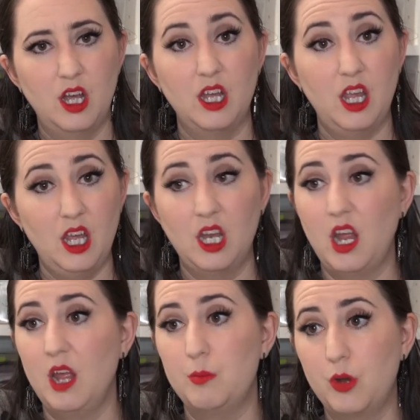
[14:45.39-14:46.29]

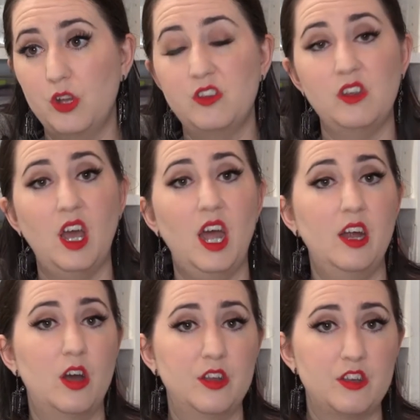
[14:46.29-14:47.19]
Again, it puts a
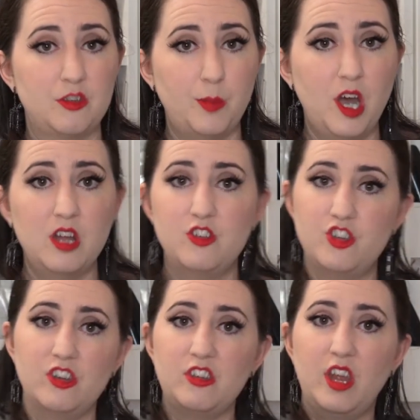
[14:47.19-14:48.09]
guy on the spot,
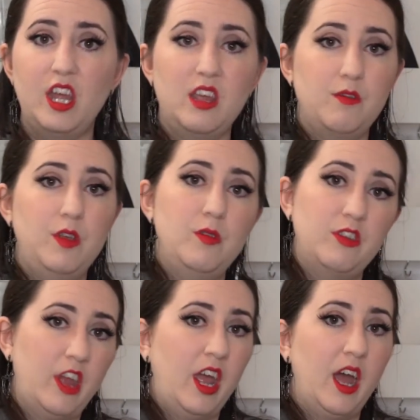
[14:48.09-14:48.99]
just like if you
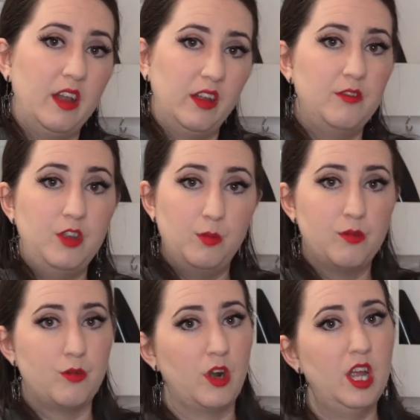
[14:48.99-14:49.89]
say, I love you
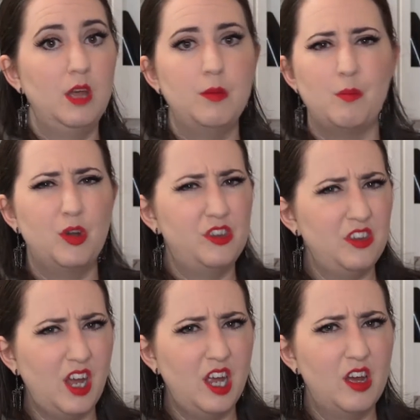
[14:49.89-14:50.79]
before him, it
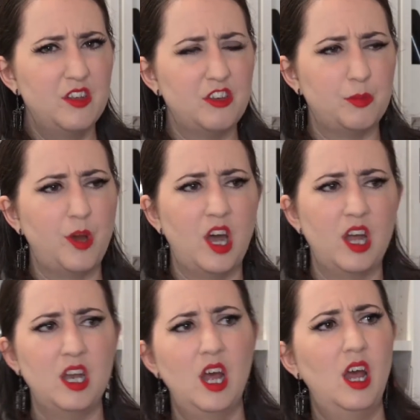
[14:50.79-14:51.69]
puts a guy on the spot.